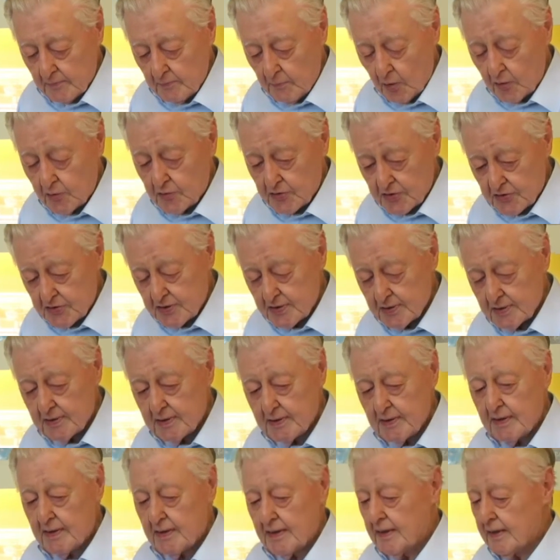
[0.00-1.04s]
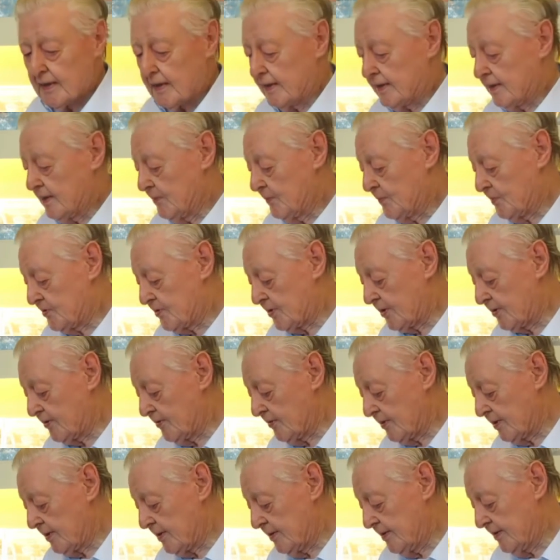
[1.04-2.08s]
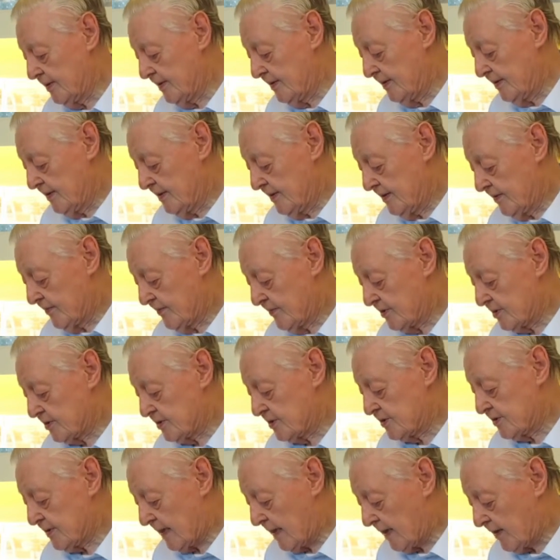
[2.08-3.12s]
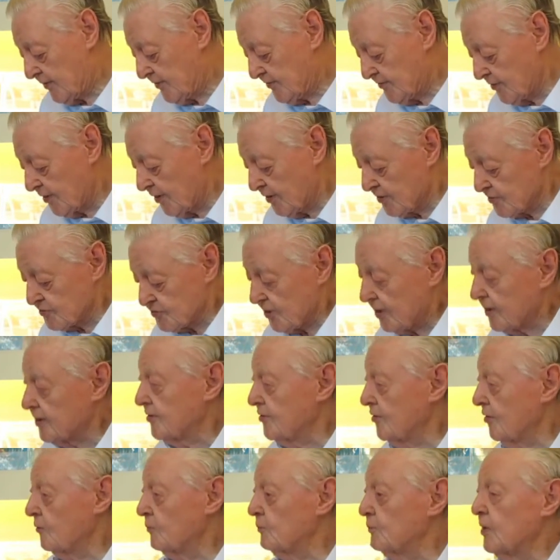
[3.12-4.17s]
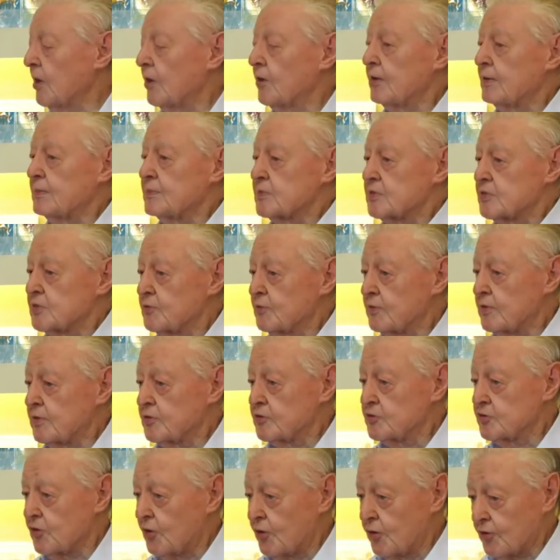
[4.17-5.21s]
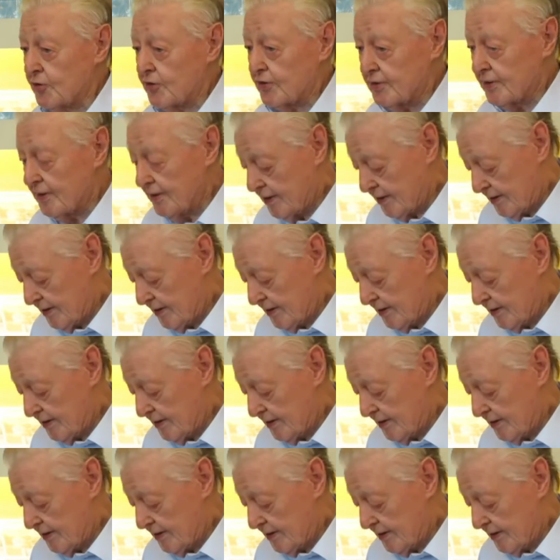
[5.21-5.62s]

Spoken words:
books, and in particular this anthology called Poems to Enjoy.